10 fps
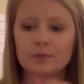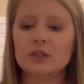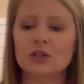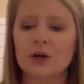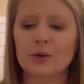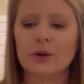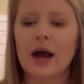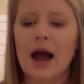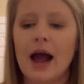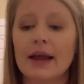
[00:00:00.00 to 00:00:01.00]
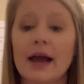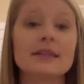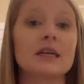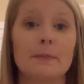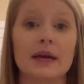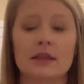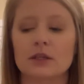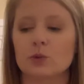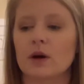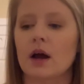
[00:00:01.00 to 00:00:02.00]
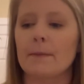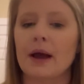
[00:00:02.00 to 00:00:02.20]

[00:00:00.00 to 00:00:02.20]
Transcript: So I did pick this one up.